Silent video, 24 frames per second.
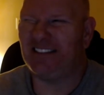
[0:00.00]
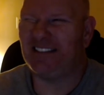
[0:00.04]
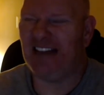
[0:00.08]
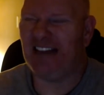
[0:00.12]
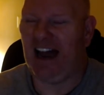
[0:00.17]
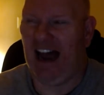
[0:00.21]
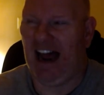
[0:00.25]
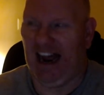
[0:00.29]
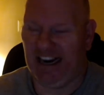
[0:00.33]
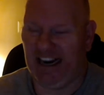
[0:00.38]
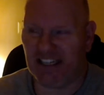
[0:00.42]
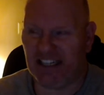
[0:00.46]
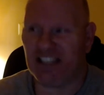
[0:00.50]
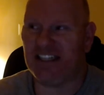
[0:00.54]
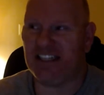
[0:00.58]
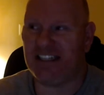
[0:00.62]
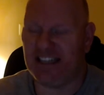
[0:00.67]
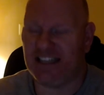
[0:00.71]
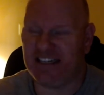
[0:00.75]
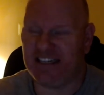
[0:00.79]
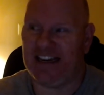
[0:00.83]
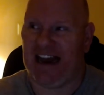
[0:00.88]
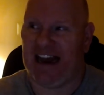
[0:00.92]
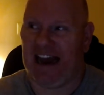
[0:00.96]
actually
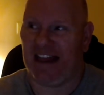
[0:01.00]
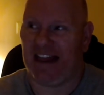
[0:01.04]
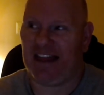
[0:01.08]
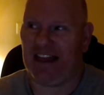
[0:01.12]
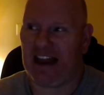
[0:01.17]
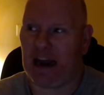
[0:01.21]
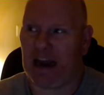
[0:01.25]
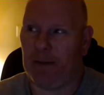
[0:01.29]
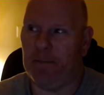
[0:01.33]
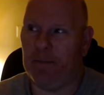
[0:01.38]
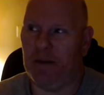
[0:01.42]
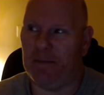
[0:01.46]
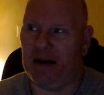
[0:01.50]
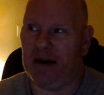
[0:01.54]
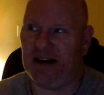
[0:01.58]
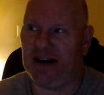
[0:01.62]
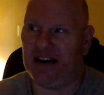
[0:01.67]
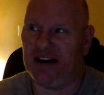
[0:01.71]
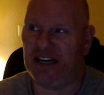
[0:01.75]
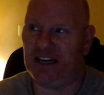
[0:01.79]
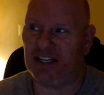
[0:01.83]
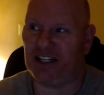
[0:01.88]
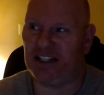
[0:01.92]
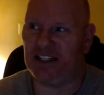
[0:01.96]
today I think I put my
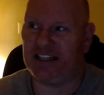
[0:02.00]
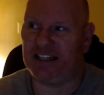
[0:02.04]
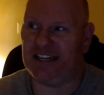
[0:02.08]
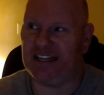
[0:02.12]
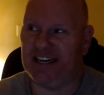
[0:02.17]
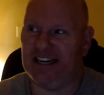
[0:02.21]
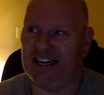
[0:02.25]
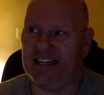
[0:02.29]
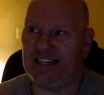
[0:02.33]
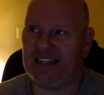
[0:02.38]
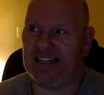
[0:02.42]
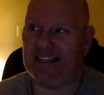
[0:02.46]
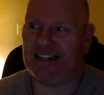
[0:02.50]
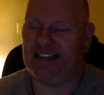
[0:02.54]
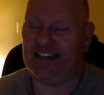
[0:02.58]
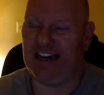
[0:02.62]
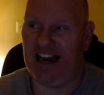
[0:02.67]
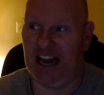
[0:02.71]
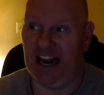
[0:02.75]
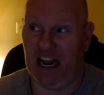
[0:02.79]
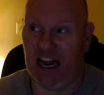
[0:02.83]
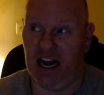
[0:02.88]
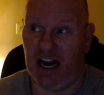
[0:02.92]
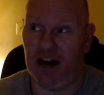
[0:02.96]
dentures in at
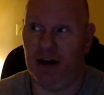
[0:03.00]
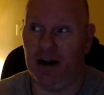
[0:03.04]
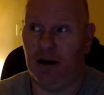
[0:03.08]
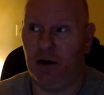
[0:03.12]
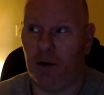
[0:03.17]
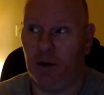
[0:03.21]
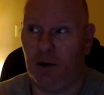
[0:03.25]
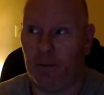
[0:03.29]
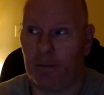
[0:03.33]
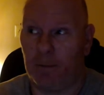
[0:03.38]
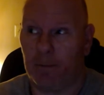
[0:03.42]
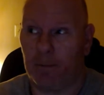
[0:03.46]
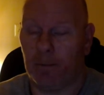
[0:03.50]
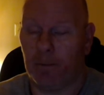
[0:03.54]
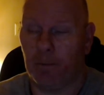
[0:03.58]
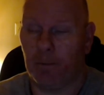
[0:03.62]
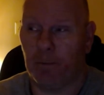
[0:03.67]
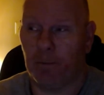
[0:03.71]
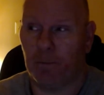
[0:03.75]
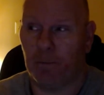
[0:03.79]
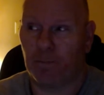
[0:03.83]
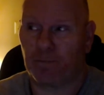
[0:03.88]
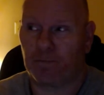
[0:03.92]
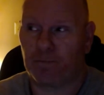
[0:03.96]
10
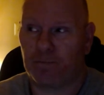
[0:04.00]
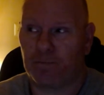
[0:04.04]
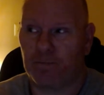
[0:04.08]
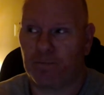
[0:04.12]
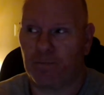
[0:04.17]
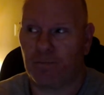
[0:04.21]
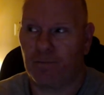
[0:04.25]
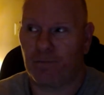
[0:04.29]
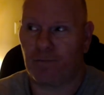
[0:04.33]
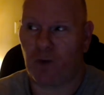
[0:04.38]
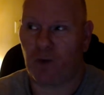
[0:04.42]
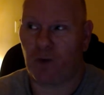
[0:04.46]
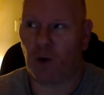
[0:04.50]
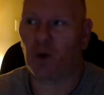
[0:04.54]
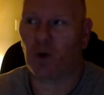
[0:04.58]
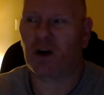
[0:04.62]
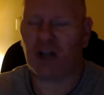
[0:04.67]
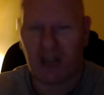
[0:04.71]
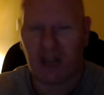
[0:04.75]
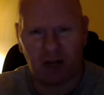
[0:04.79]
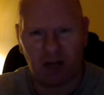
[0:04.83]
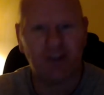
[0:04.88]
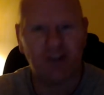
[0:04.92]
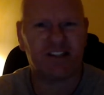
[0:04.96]
or
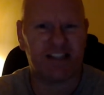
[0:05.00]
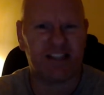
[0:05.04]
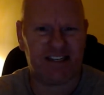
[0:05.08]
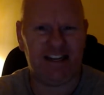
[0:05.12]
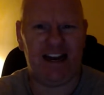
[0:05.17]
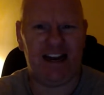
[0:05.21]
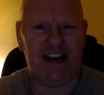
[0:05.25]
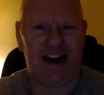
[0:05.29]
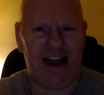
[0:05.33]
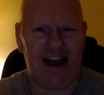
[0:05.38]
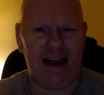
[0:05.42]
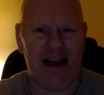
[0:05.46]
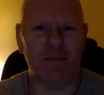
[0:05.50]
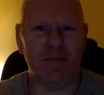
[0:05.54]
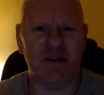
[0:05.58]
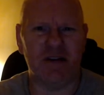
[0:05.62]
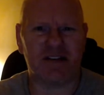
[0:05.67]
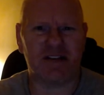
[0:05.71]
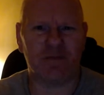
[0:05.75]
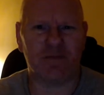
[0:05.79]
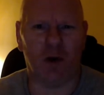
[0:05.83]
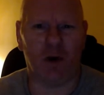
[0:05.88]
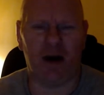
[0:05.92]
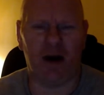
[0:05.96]
close to 10 a.m. this
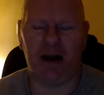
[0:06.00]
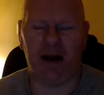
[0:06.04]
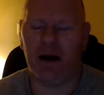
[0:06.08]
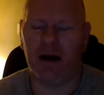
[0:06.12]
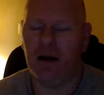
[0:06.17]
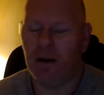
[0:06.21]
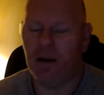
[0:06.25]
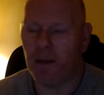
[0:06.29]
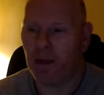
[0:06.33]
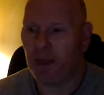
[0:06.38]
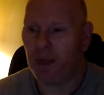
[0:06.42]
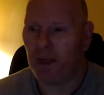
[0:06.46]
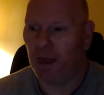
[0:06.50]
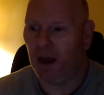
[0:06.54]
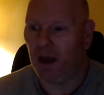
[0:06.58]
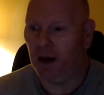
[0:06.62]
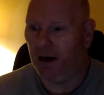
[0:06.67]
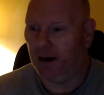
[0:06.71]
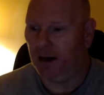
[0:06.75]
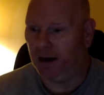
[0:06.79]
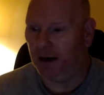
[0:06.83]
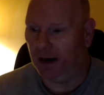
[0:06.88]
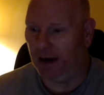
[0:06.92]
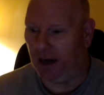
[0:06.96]
morning.
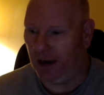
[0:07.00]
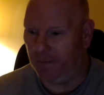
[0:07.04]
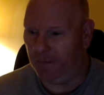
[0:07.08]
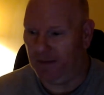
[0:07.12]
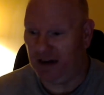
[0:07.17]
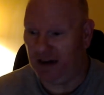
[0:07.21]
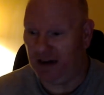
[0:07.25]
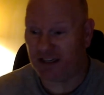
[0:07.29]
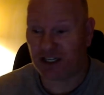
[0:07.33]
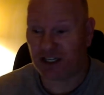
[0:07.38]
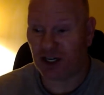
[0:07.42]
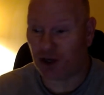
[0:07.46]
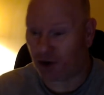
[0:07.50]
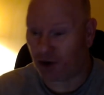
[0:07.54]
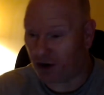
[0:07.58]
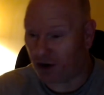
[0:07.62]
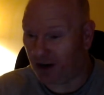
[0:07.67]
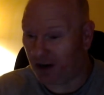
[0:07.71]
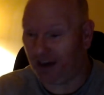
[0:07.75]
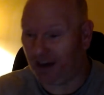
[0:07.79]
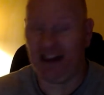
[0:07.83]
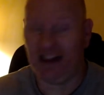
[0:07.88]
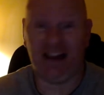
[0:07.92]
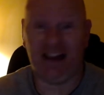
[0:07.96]
It's
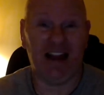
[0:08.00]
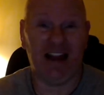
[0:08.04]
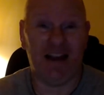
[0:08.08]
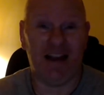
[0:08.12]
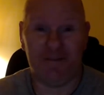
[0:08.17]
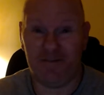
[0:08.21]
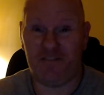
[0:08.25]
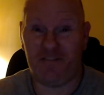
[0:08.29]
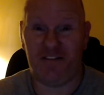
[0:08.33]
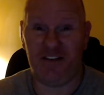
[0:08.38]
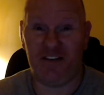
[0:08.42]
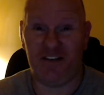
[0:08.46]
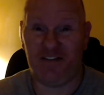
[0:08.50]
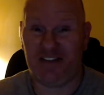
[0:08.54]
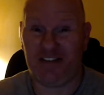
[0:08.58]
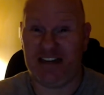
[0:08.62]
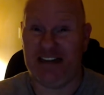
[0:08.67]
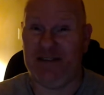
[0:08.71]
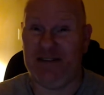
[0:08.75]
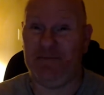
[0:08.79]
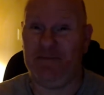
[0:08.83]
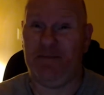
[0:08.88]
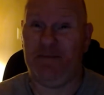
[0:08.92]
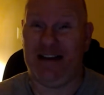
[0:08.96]
currently
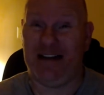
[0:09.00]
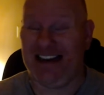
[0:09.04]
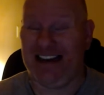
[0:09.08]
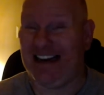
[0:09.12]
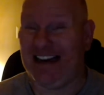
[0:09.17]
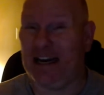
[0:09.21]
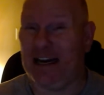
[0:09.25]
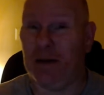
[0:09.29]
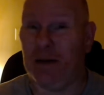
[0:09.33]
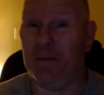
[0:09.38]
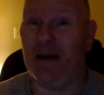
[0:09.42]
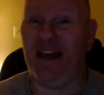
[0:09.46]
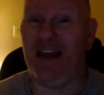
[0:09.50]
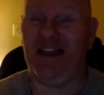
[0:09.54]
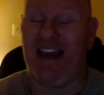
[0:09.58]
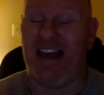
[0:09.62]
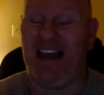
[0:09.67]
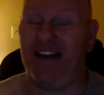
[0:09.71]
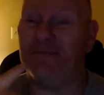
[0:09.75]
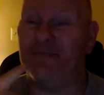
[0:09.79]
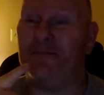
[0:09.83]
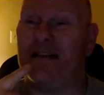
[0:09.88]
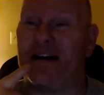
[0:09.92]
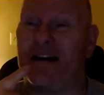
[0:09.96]
11:15 p.m.
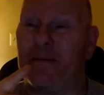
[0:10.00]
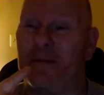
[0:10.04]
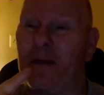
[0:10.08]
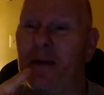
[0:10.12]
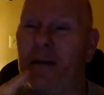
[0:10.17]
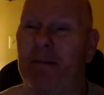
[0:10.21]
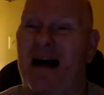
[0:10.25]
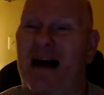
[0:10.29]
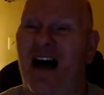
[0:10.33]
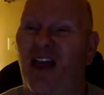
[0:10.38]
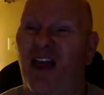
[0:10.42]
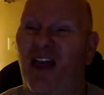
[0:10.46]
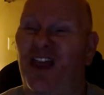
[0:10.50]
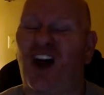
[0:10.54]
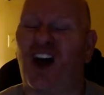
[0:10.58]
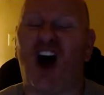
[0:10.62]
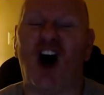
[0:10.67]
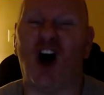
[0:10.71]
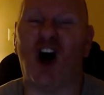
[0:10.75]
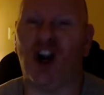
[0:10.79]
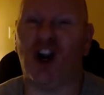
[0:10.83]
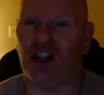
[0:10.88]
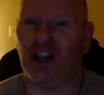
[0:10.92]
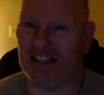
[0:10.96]
They've been in my mouth
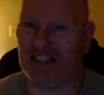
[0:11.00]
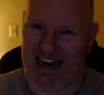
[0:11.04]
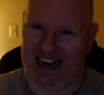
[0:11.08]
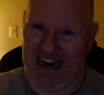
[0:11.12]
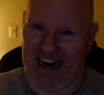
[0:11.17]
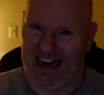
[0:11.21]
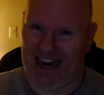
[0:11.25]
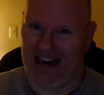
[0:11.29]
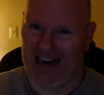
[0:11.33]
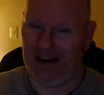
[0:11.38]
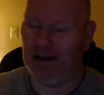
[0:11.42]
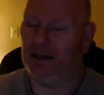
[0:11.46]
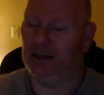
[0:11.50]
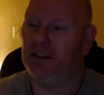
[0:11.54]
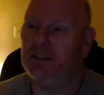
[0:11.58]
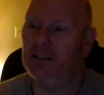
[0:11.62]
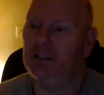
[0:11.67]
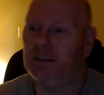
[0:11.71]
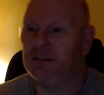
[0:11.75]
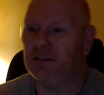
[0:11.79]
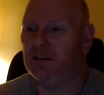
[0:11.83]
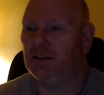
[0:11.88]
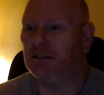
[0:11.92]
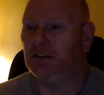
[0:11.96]
all day.
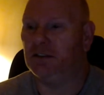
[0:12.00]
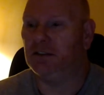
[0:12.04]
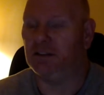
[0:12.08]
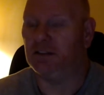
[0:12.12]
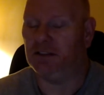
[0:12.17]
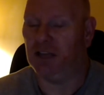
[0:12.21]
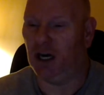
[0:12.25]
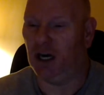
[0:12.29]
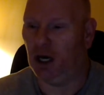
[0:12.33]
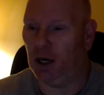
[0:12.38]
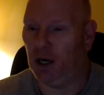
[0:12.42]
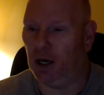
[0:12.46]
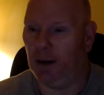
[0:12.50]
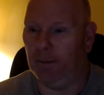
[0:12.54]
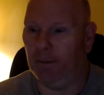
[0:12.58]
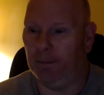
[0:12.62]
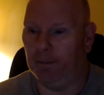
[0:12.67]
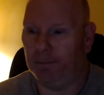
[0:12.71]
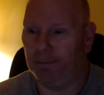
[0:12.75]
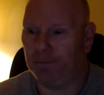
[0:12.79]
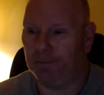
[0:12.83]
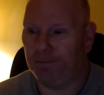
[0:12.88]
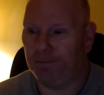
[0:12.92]
Um,